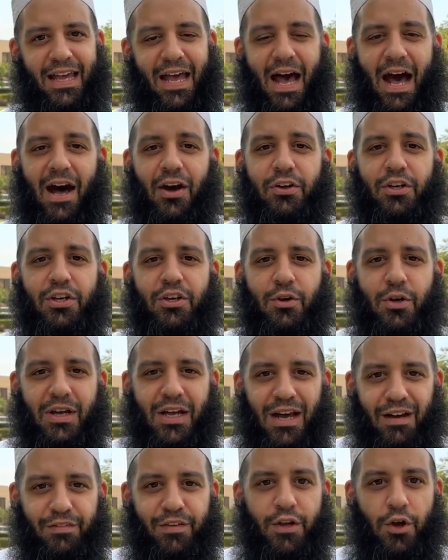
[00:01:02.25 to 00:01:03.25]
How do you
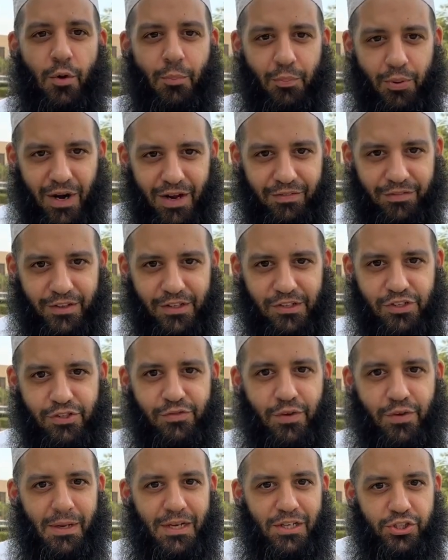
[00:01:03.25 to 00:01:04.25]
cover your privates
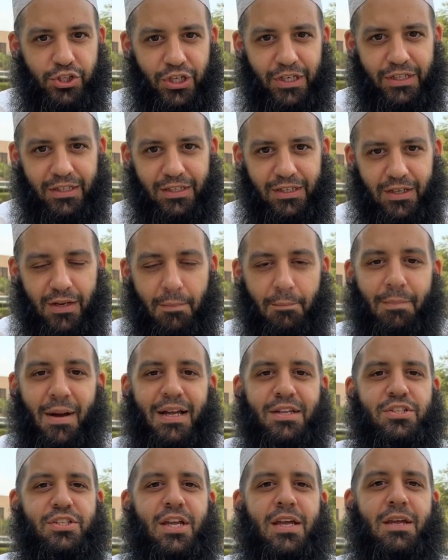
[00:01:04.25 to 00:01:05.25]
al jinn?
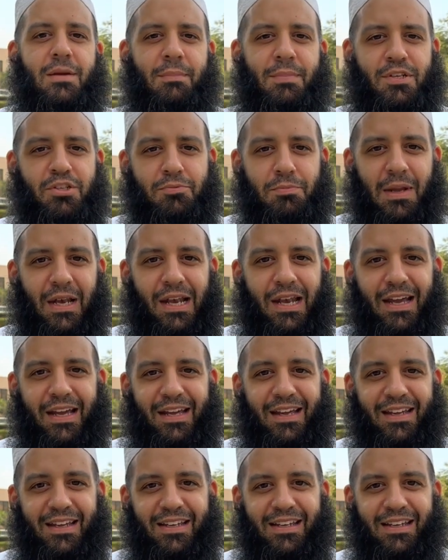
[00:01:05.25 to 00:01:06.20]
By saying Bismillah.